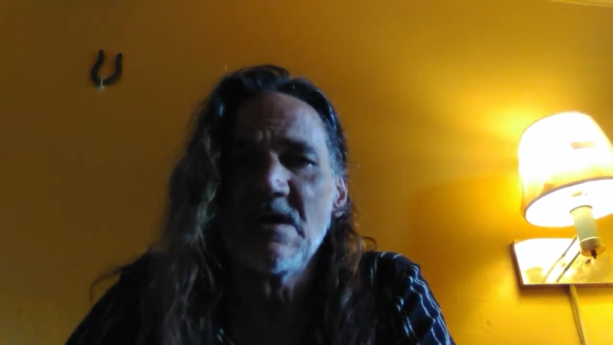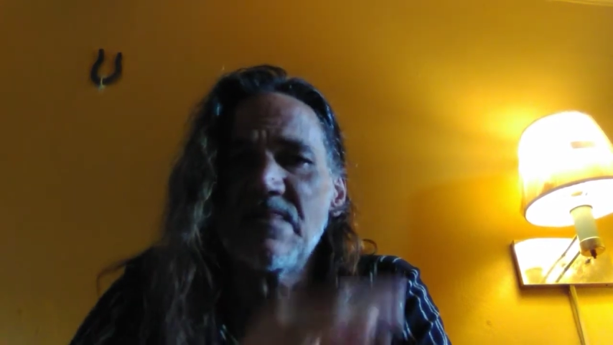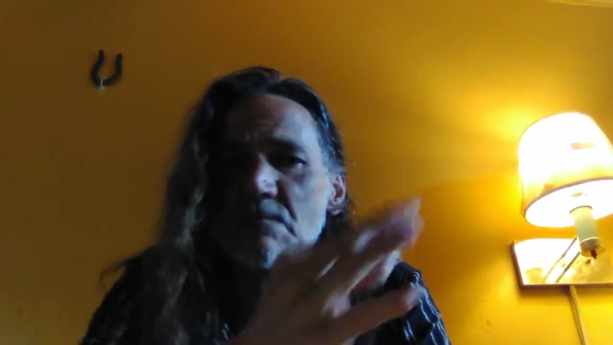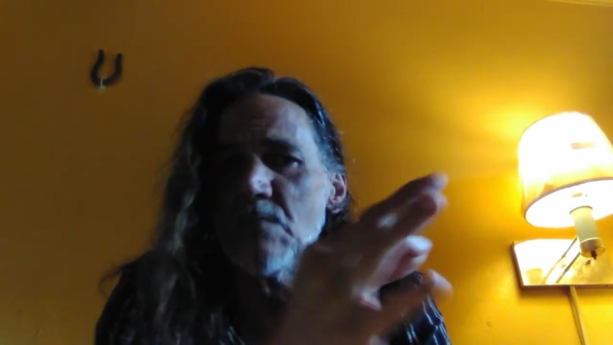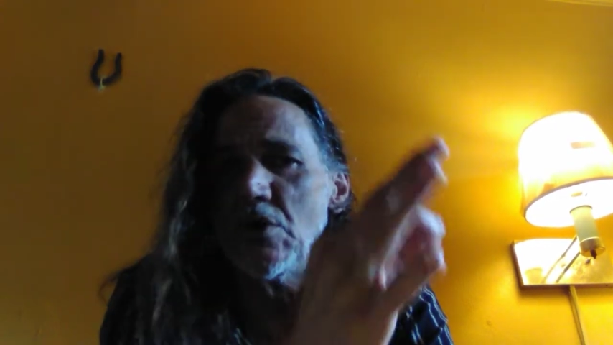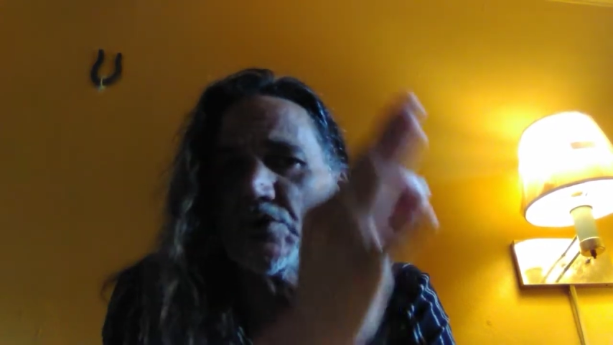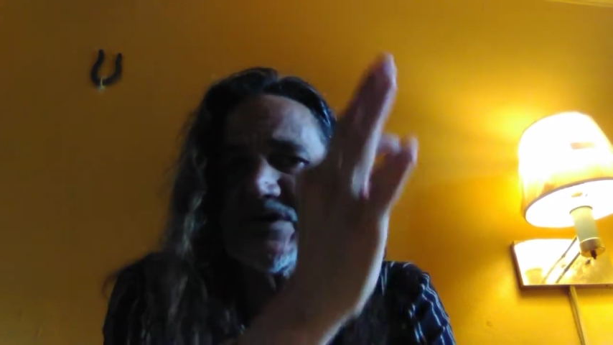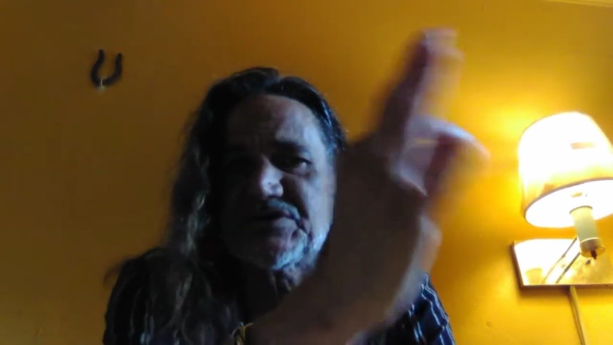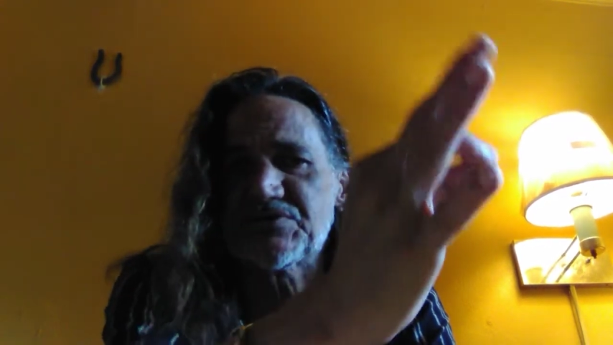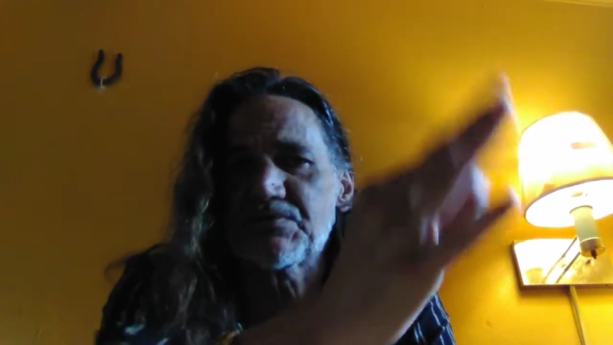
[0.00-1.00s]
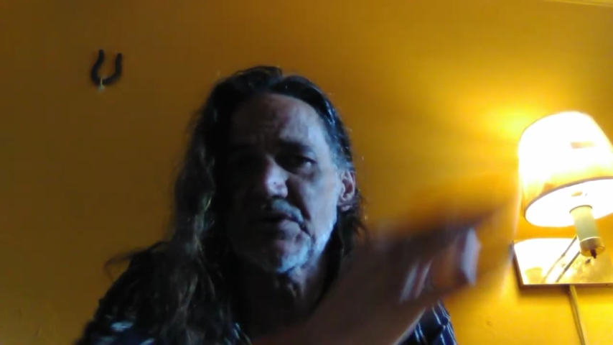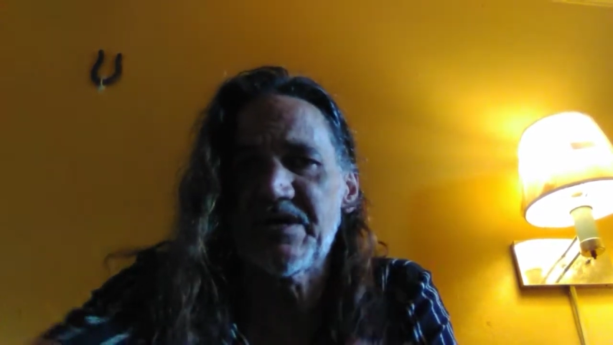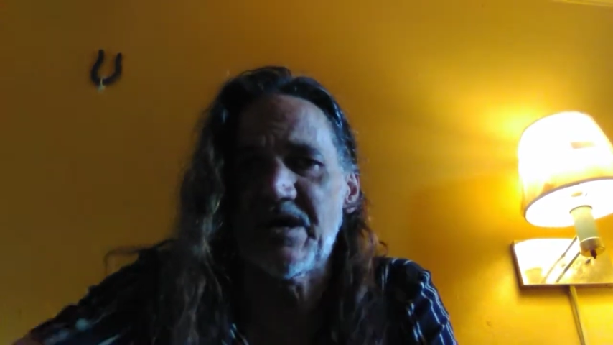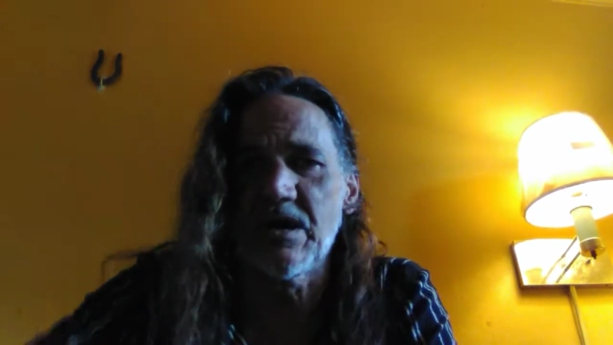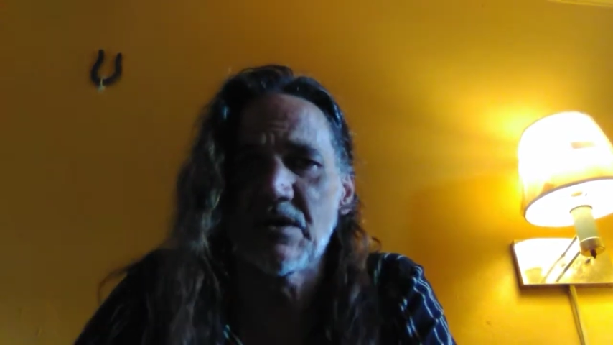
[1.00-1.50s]
The moon is pretty
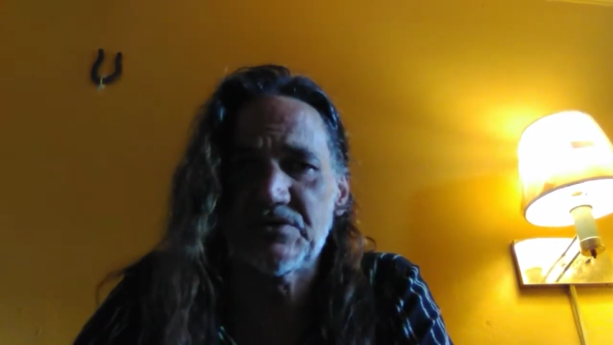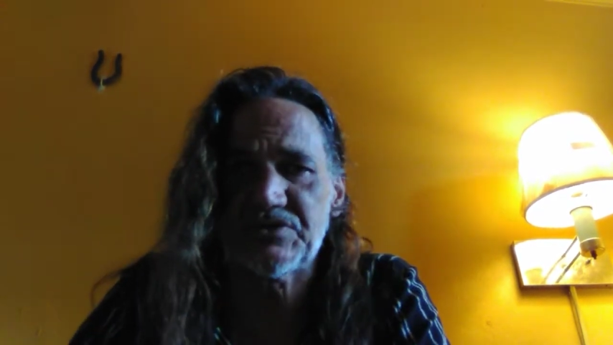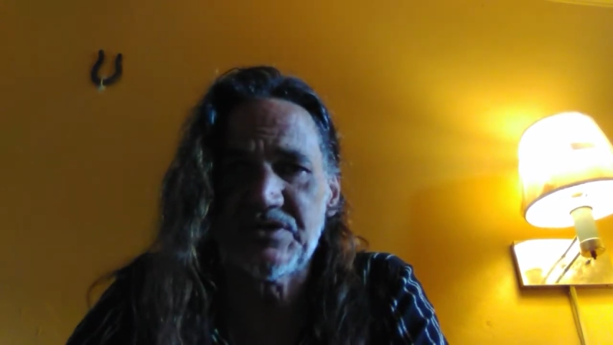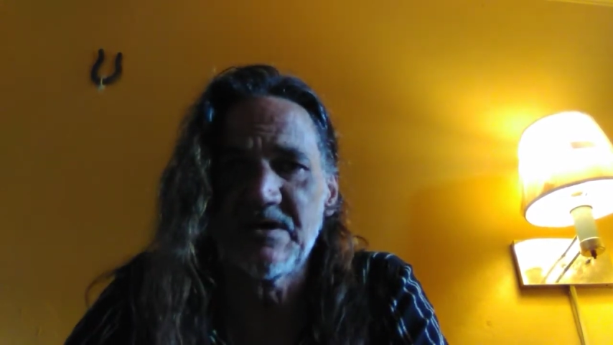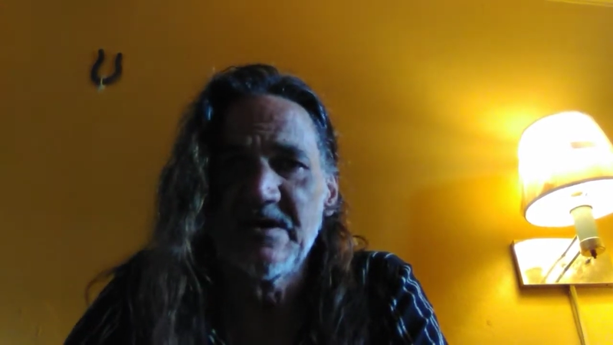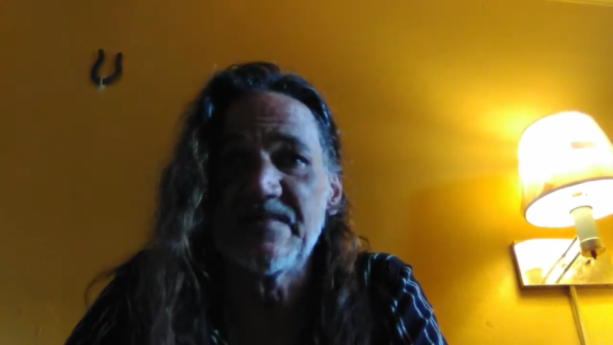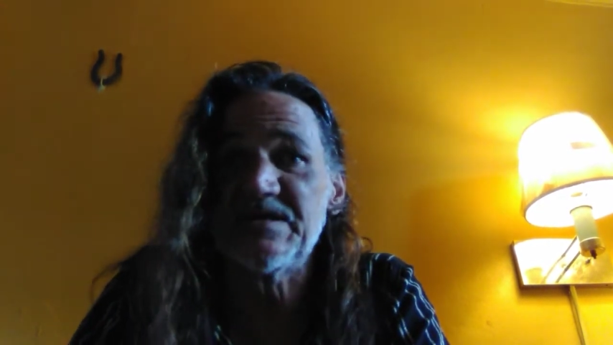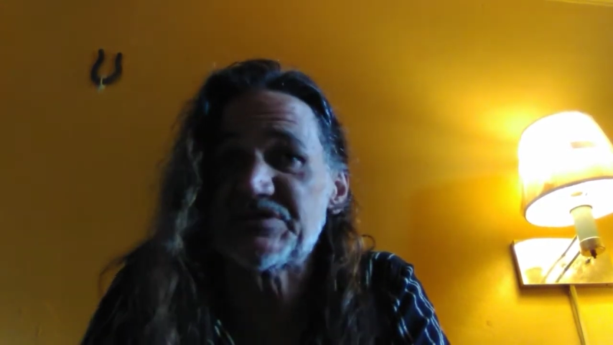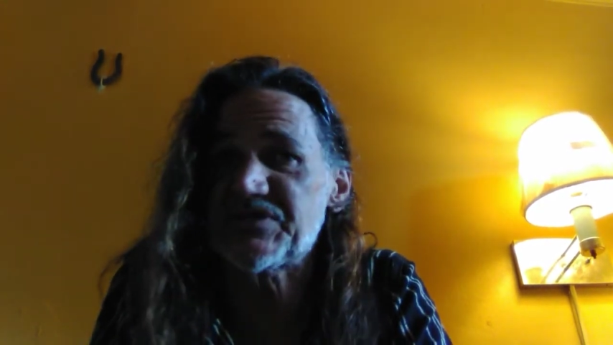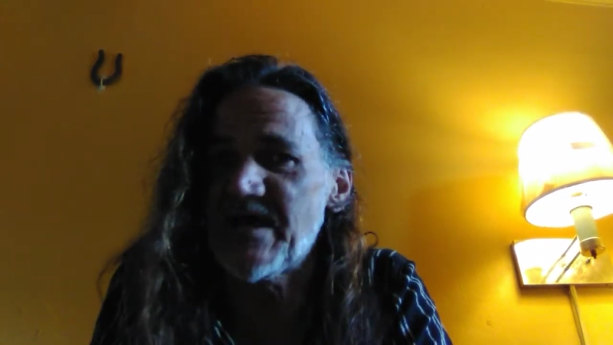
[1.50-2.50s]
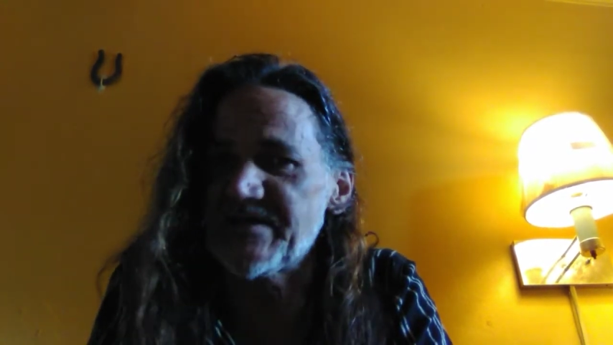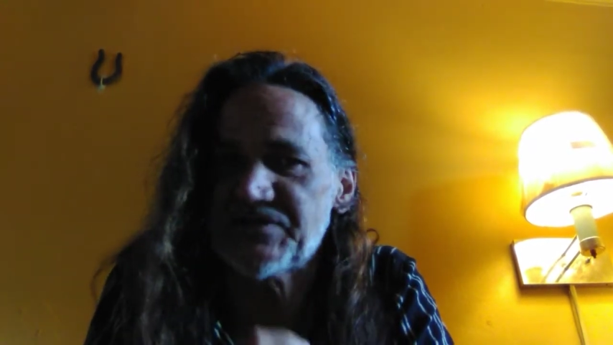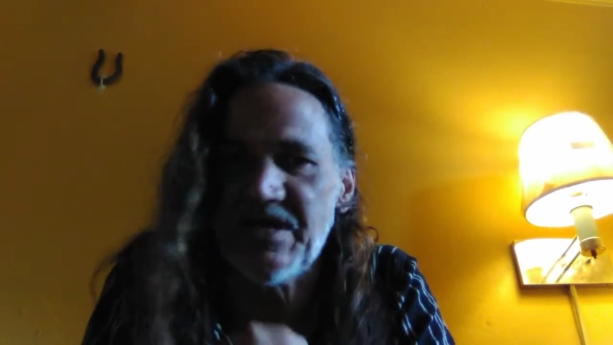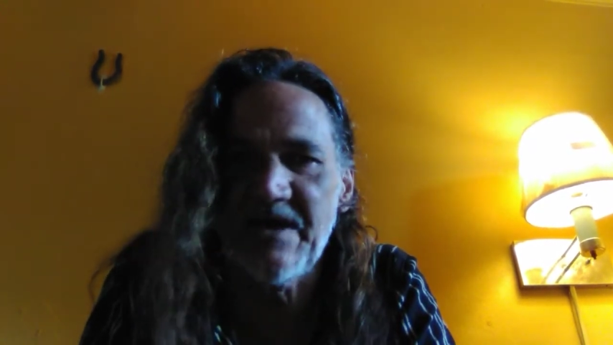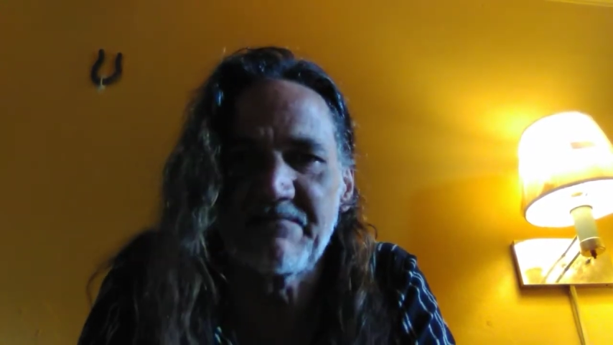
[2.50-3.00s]
close. These
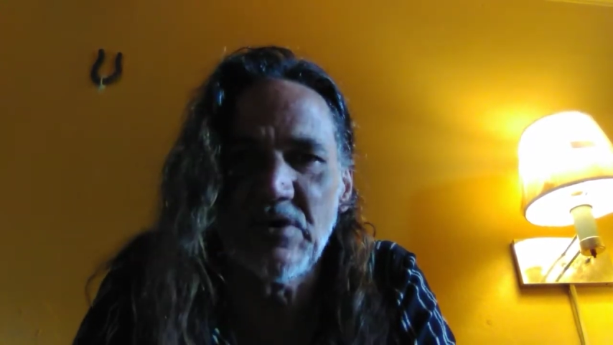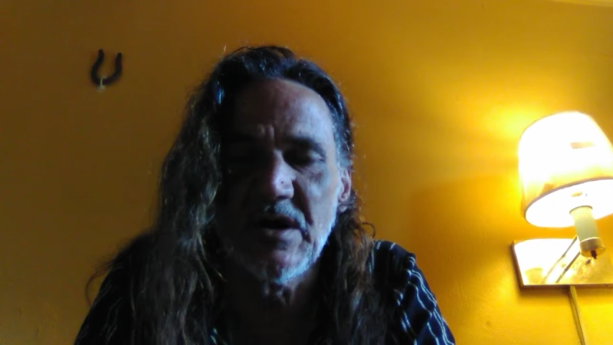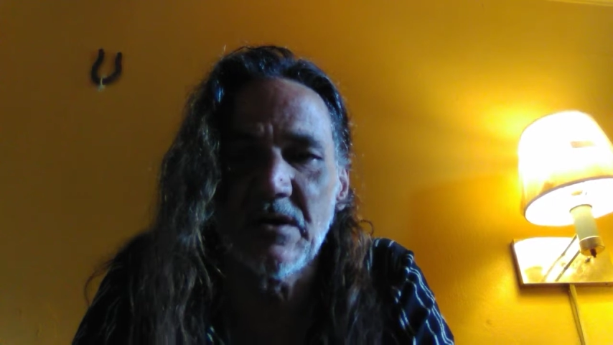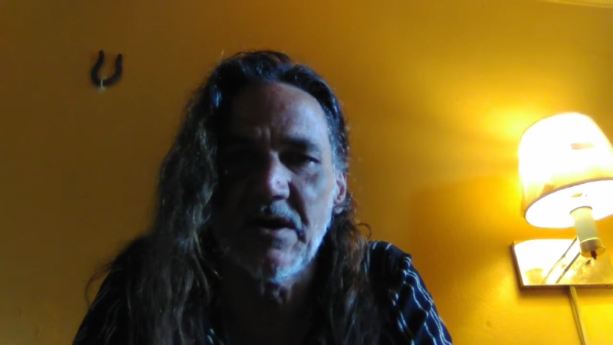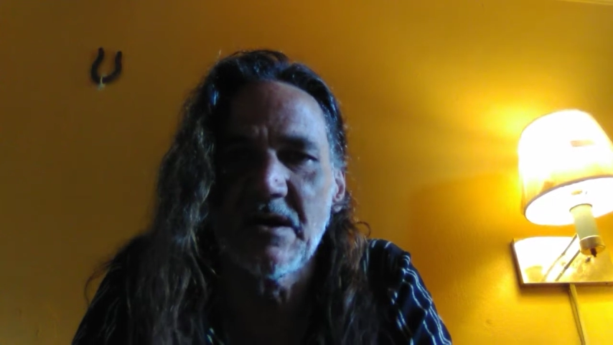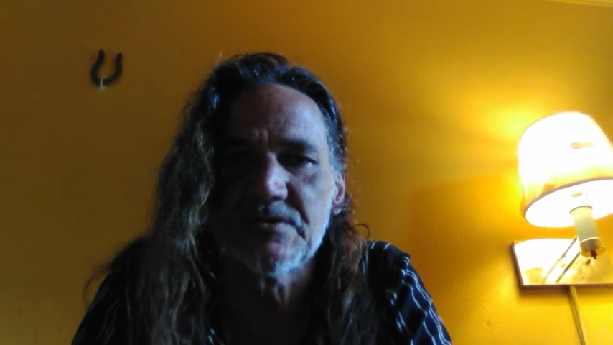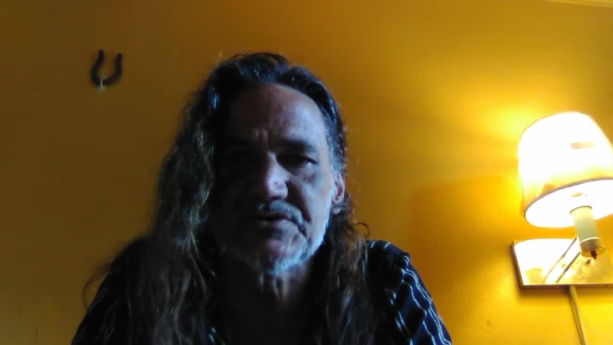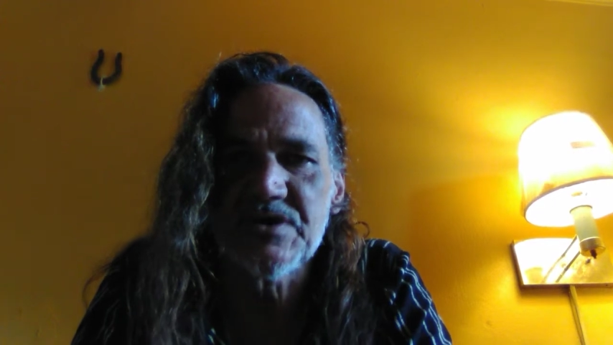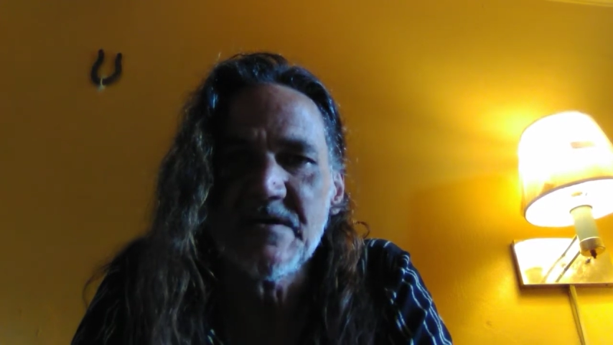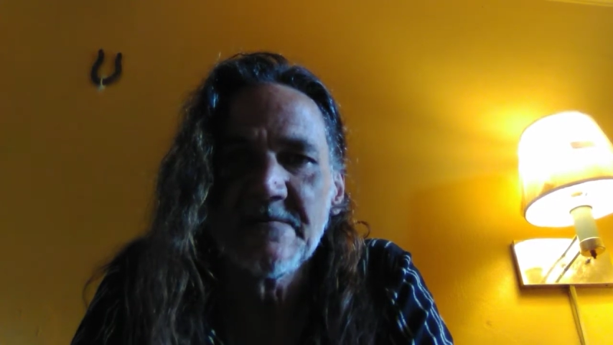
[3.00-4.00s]
things came real close.